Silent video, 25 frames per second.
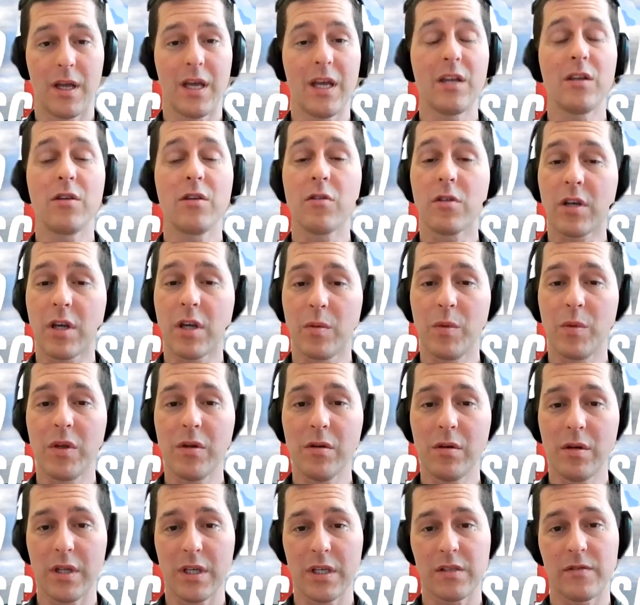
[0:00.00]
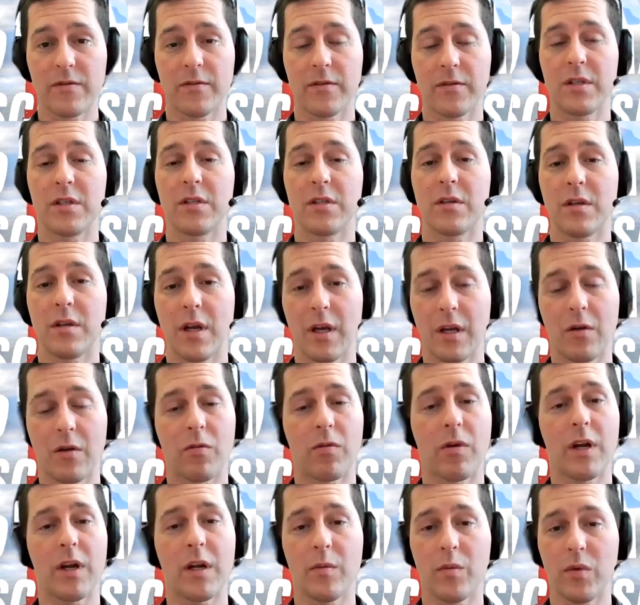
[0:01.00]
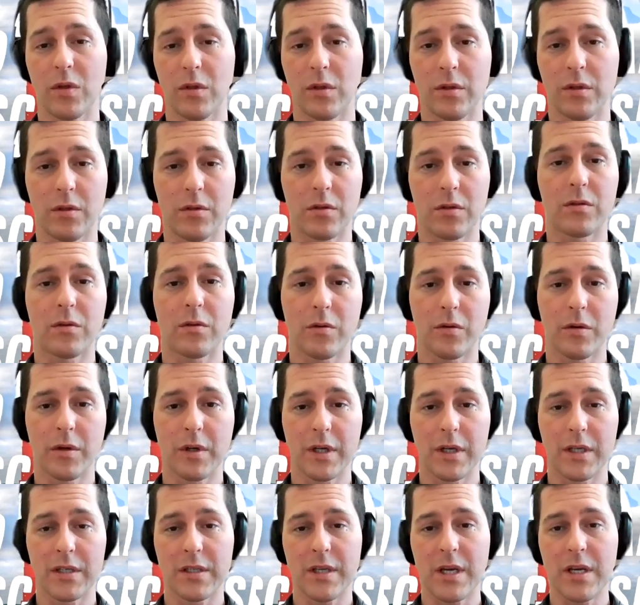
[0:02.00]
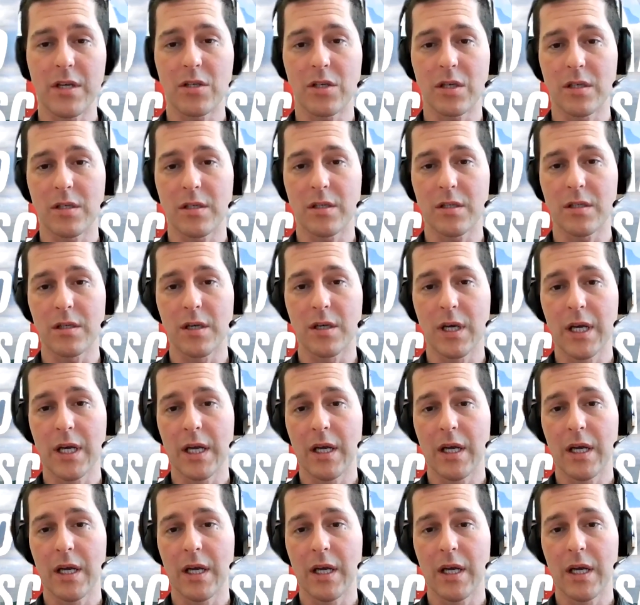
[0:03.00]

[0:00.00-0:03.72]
in your communities for the incredible local organizations.